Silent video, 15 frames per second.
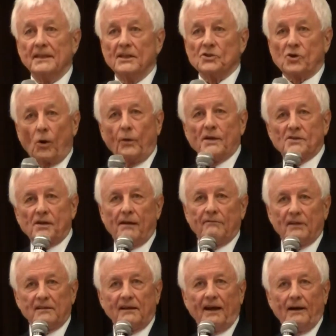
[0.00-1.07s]
So we
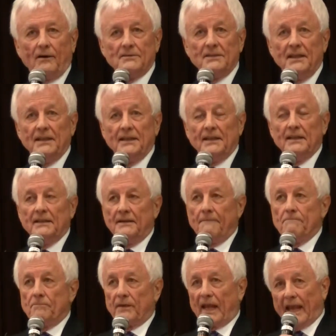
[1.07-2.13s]
saved the town
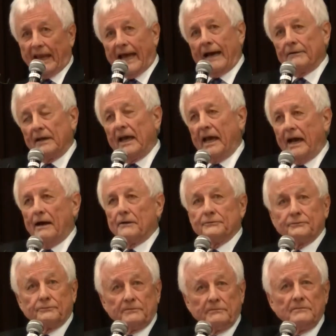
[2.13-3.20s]
half